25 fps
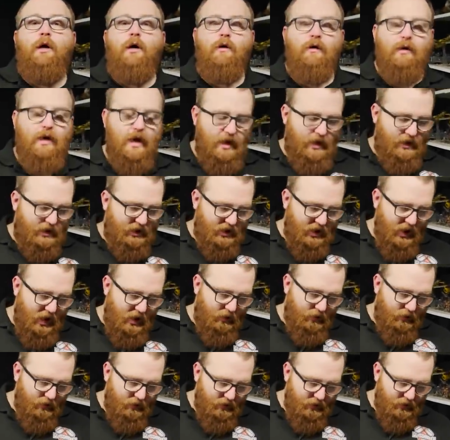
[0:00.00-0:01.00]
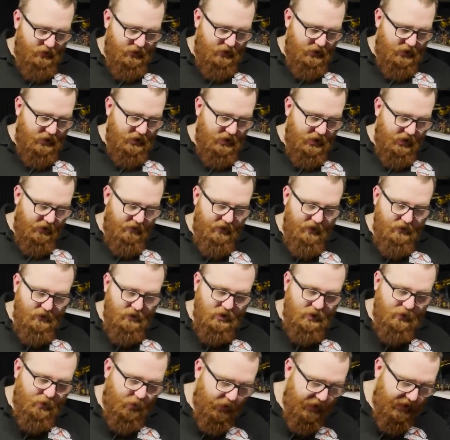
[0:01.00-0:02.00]
Okay, so there's not really
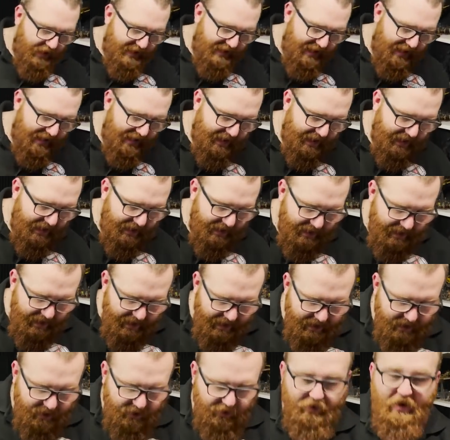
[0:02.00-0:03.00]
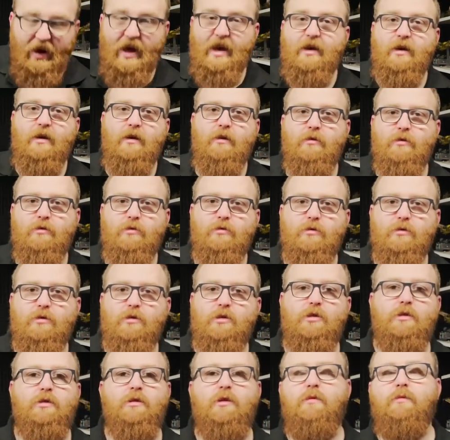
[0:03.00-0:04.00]
much point attacking the
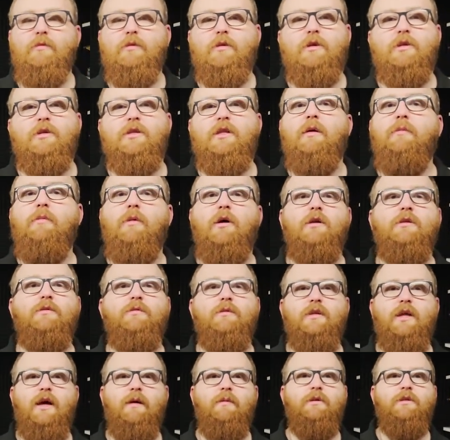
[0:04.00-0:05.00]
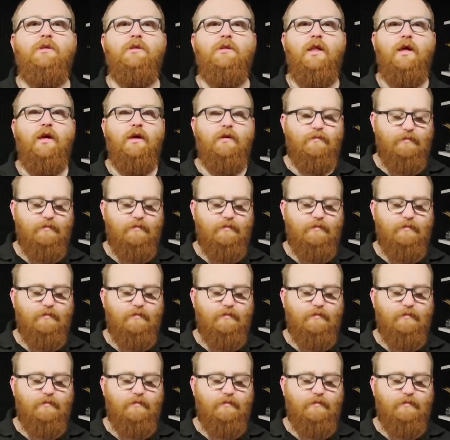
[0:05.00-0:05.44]
Dreadnoughts because they're minus one damage, aren't they?